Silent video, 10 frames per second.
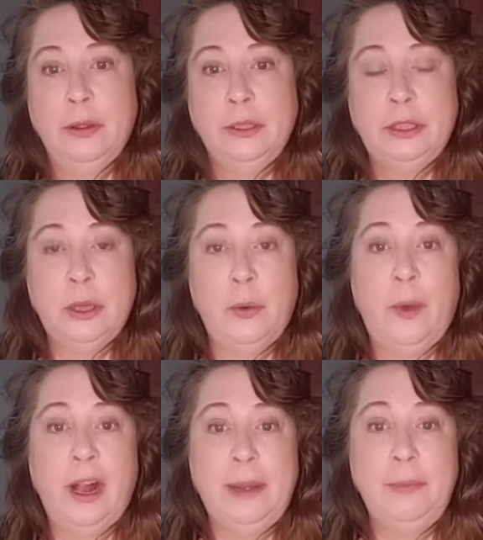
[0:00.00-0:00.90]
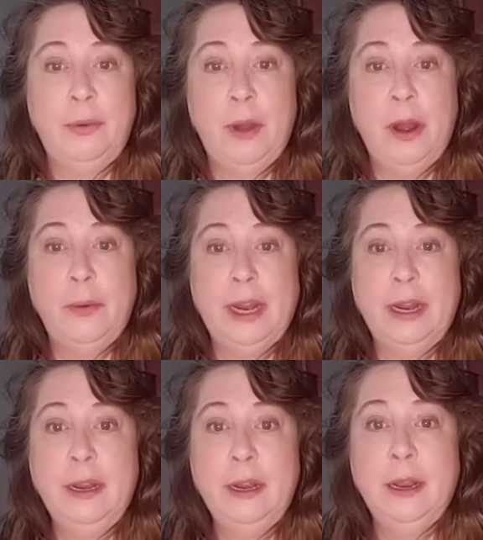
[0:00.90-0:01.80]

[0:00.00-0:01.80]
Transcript: so while I'm throwing,